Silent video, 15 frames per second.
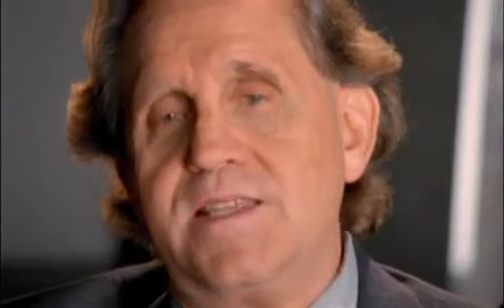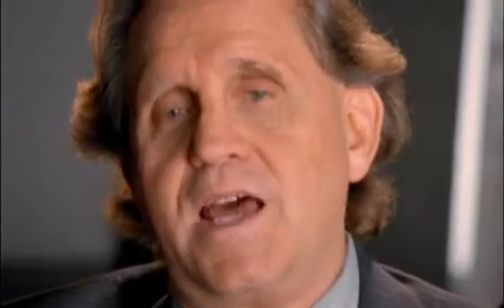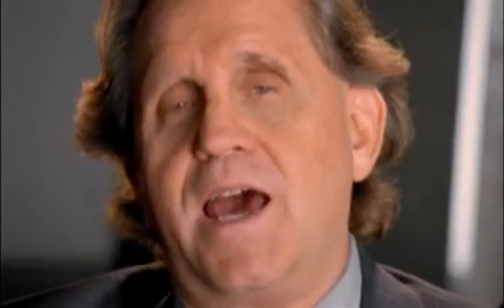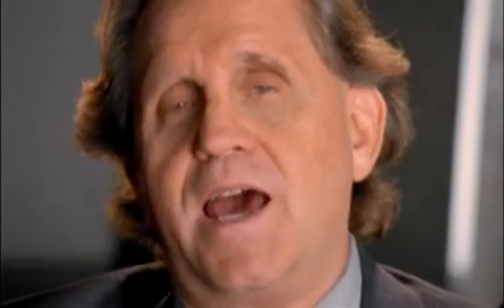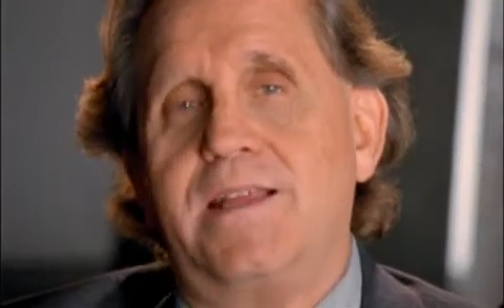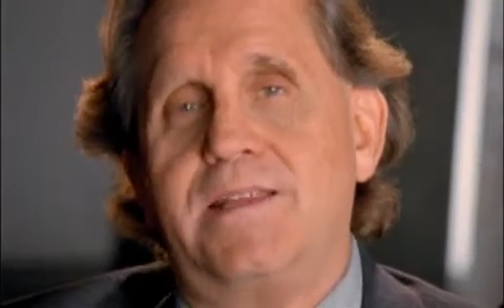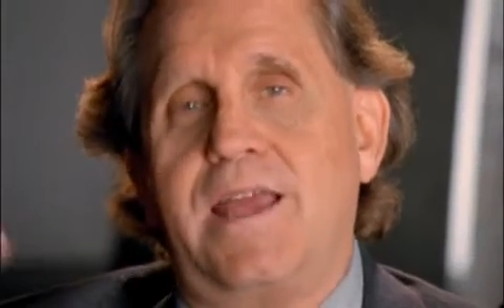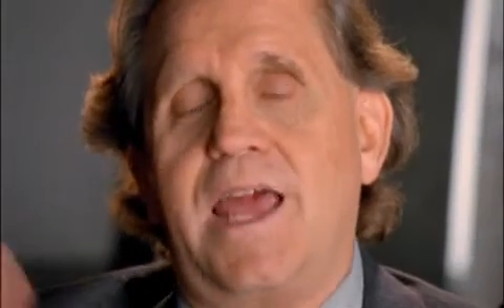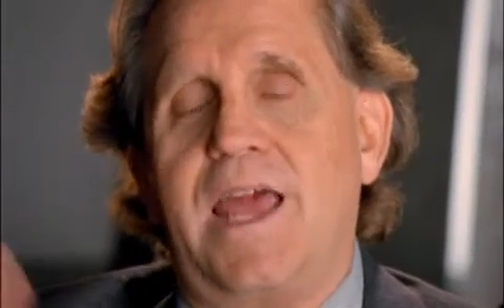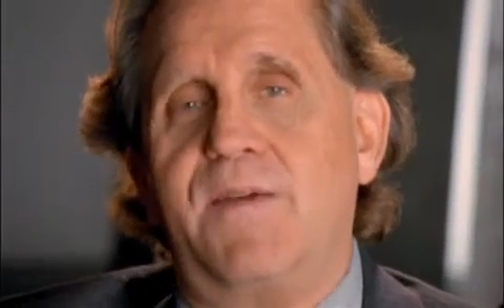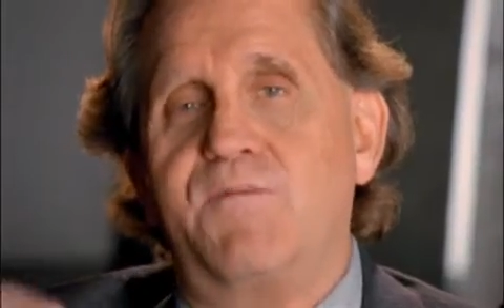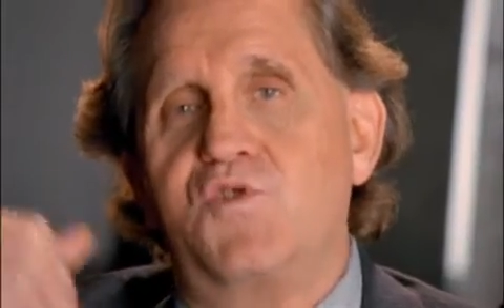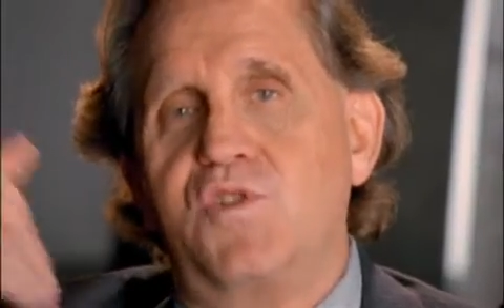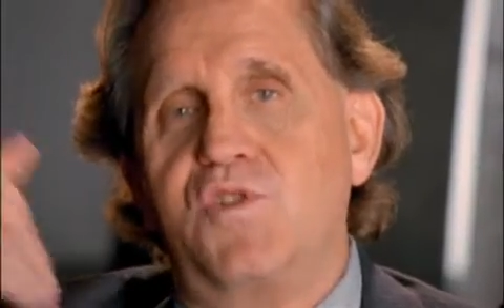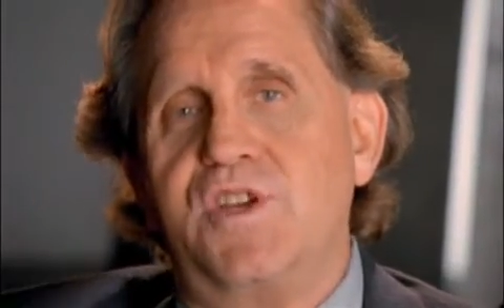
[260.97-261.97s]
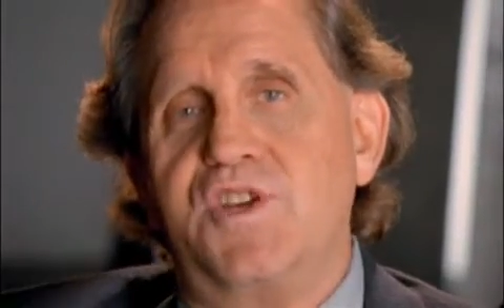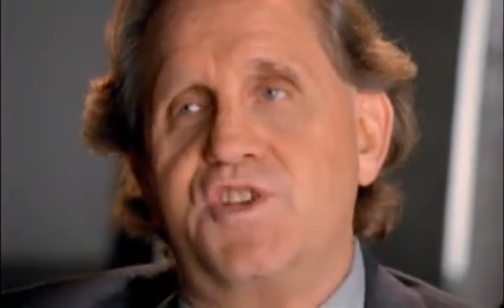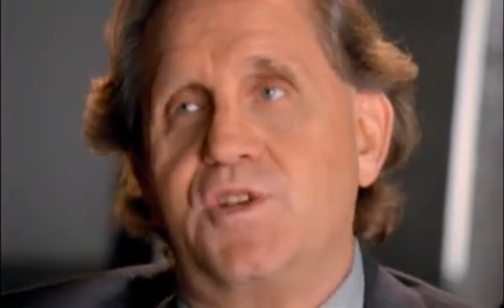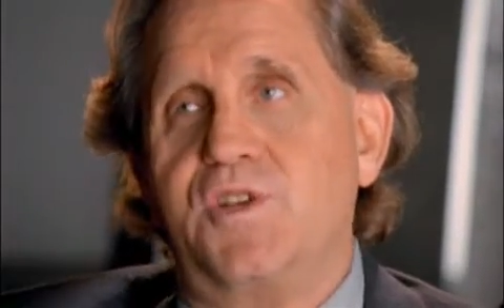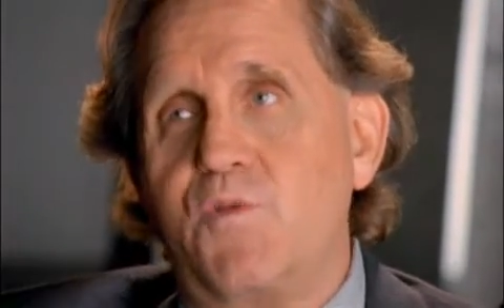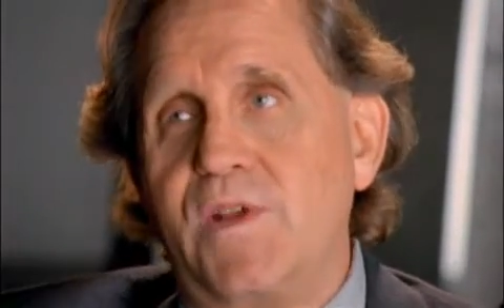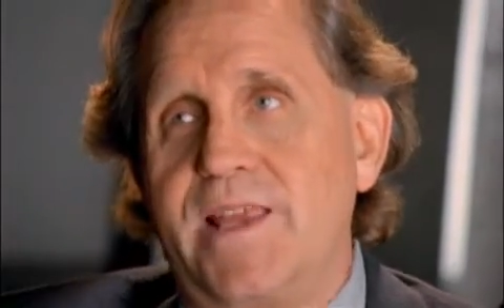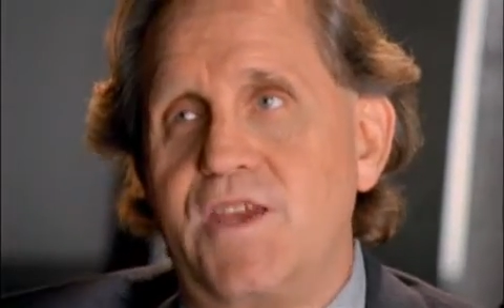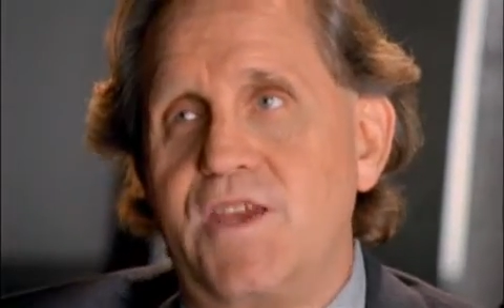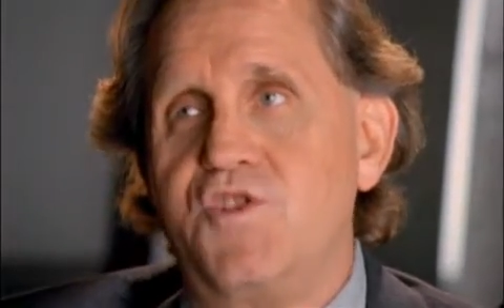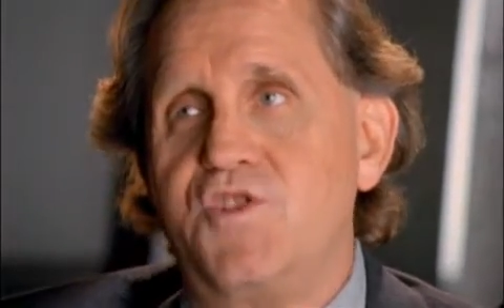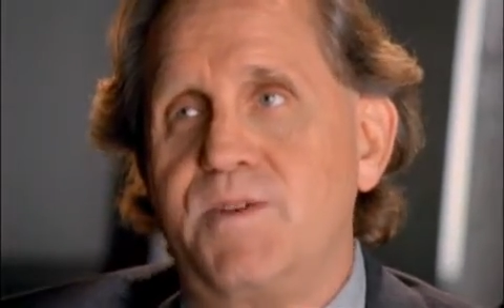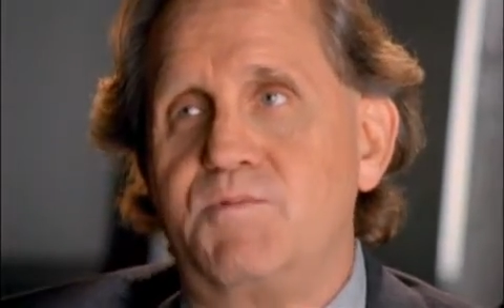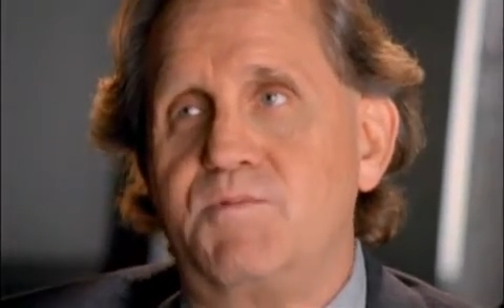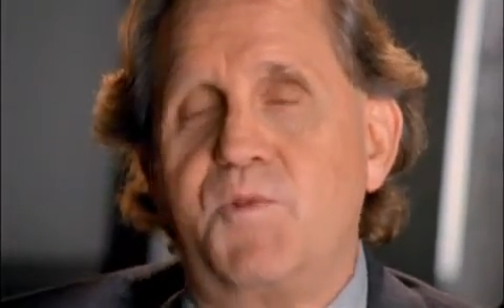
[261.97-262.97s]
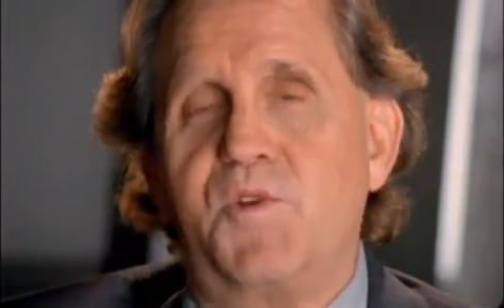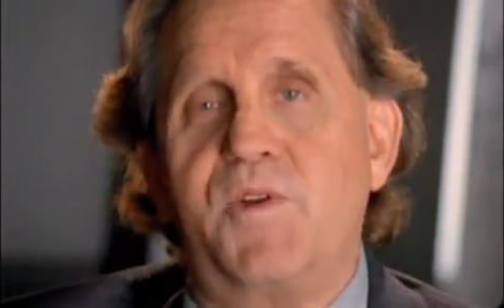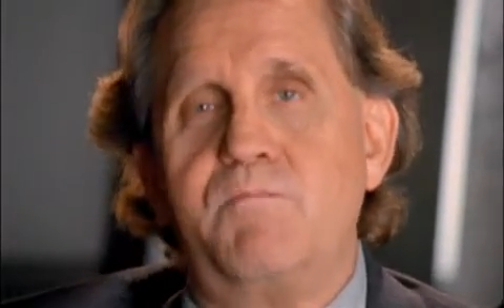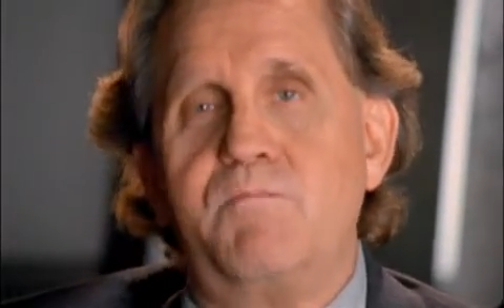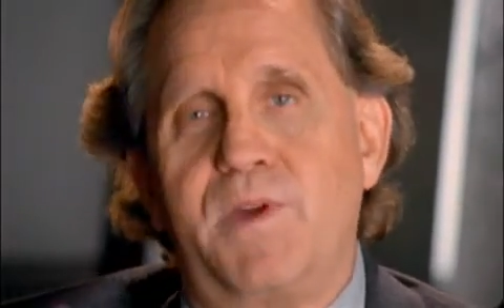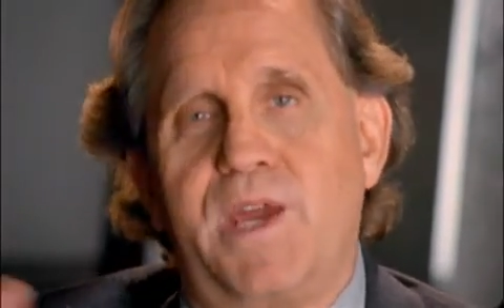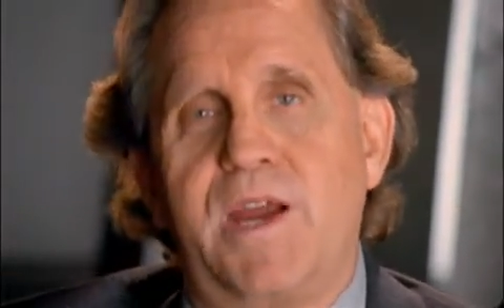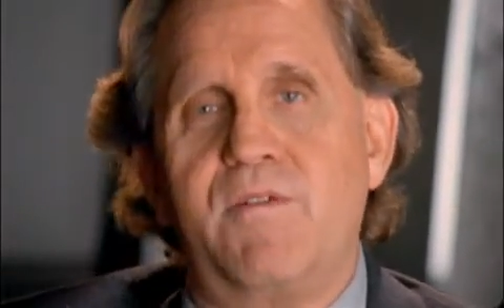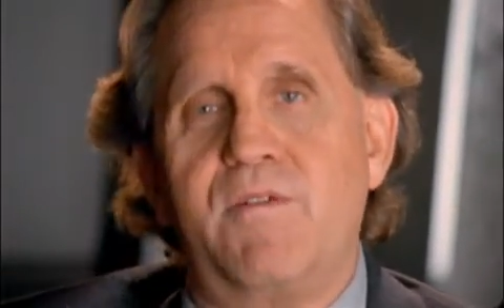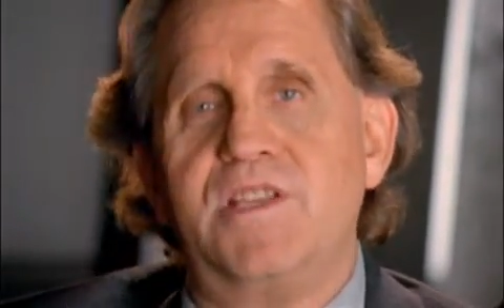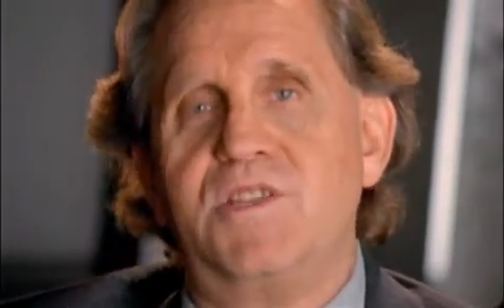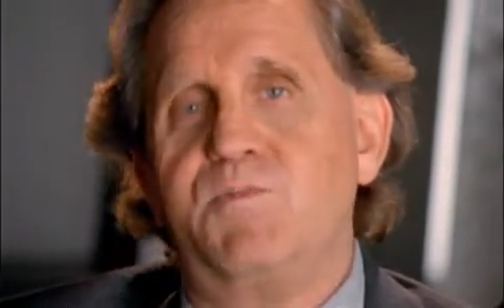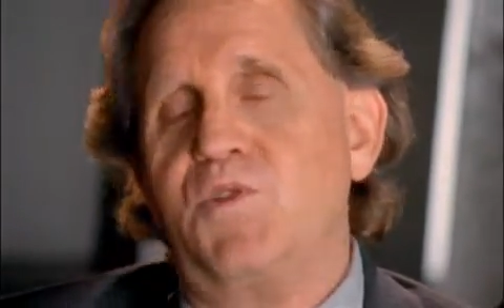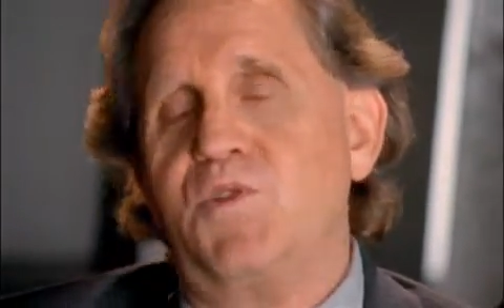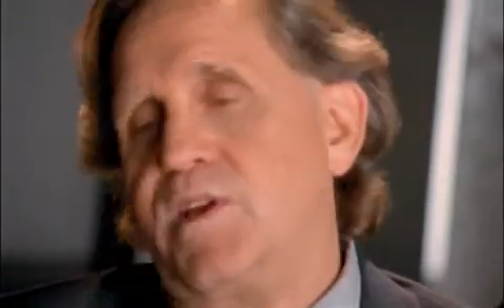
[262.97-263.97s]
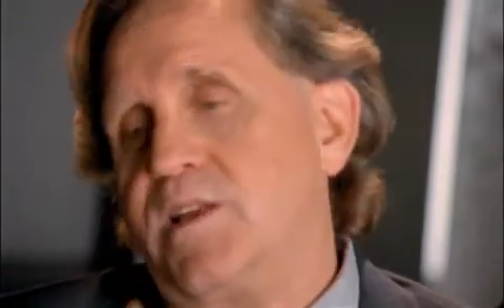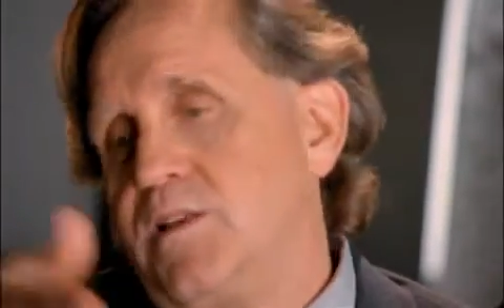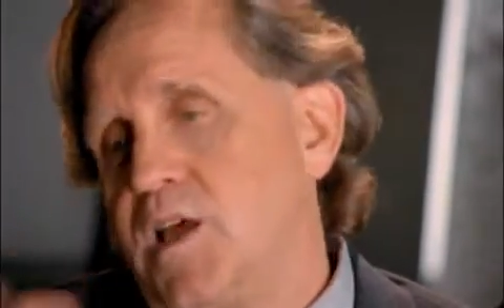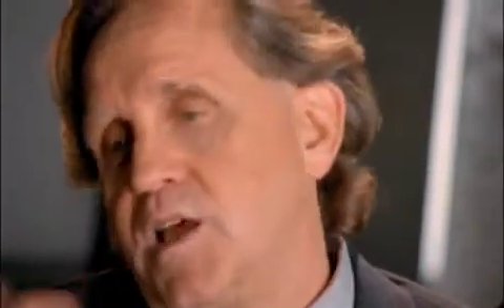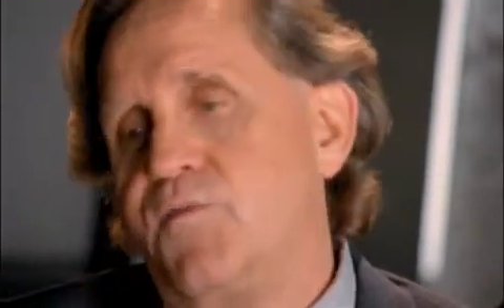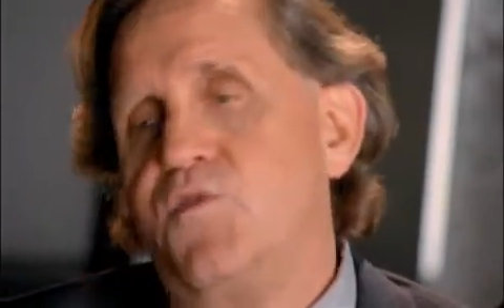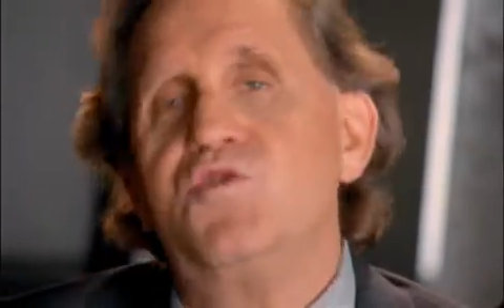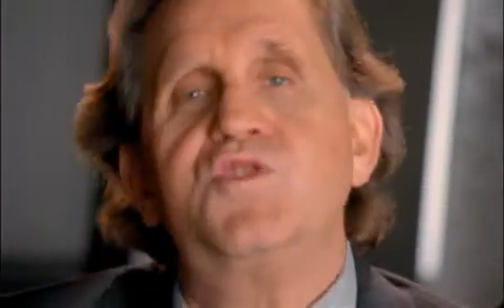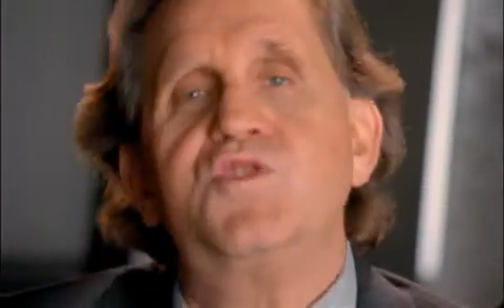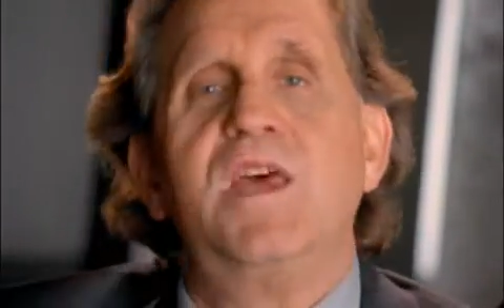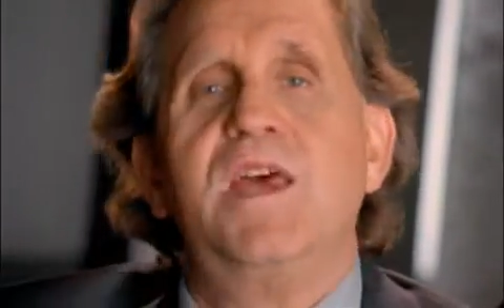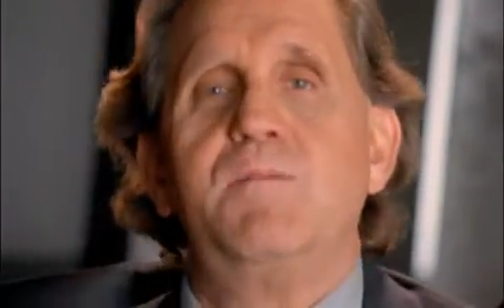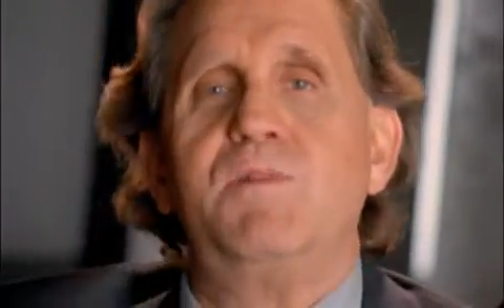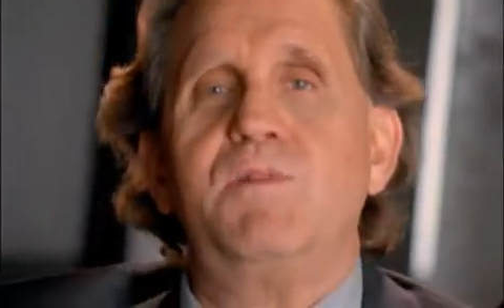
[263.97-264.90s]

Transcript: and die and to have traditional relationships between parents, between lovers,